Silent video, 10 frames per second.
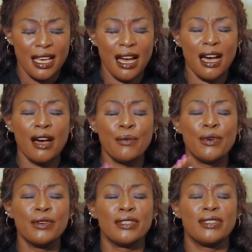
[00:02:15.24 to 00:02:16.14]
I
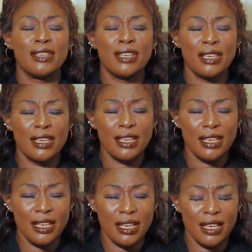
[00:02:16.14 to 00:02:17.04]
will
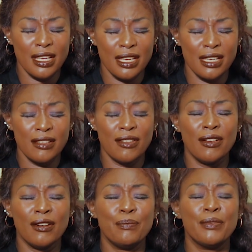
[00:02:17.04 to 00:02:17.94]
sing
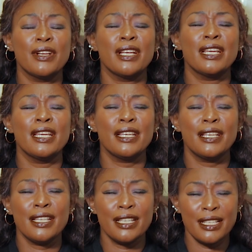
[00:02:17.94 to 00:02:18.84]
your
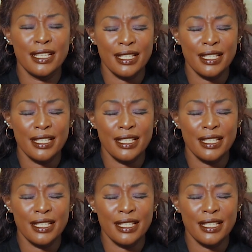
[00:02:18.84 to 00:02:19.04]
praise.